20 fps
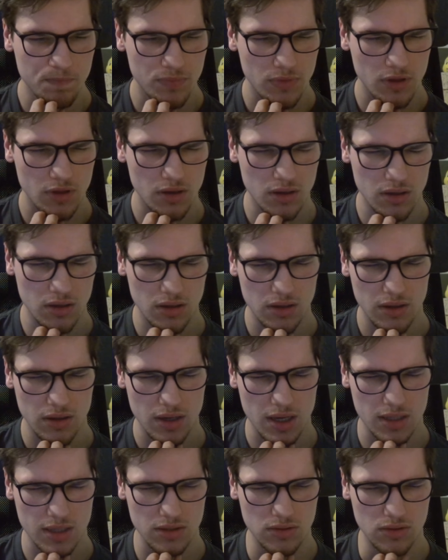
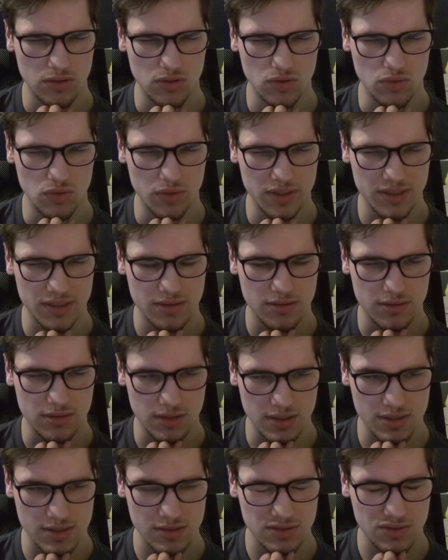I don't know. It
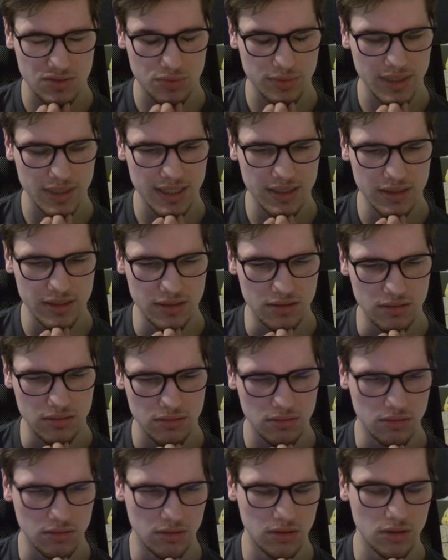doesn't really
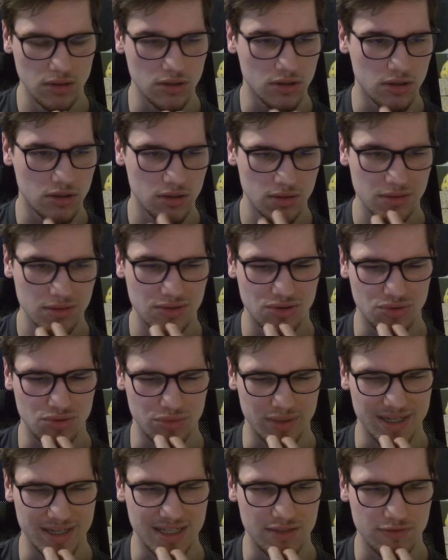look
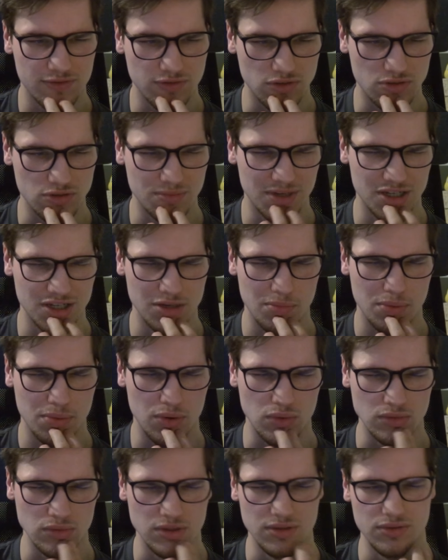great for my
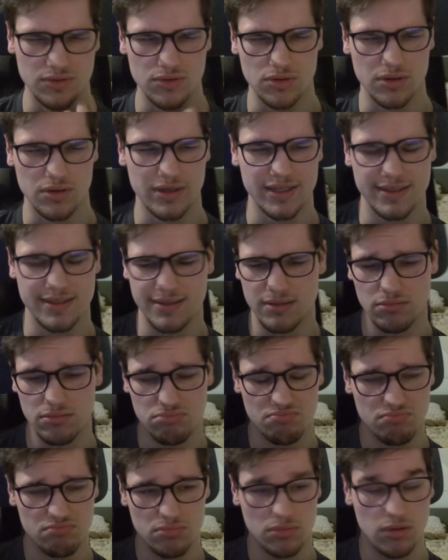opponent or any
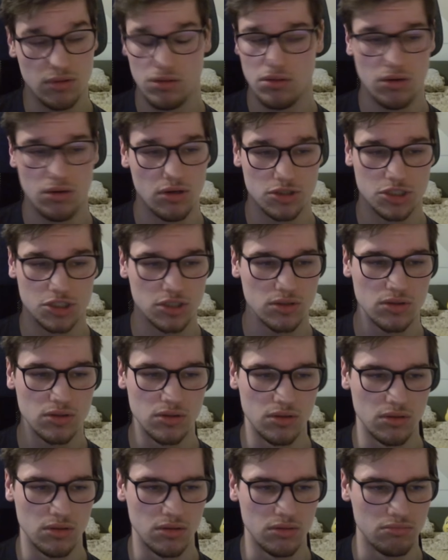
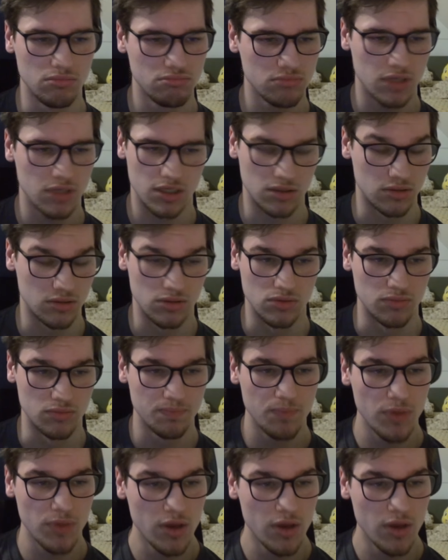logical, I don't know.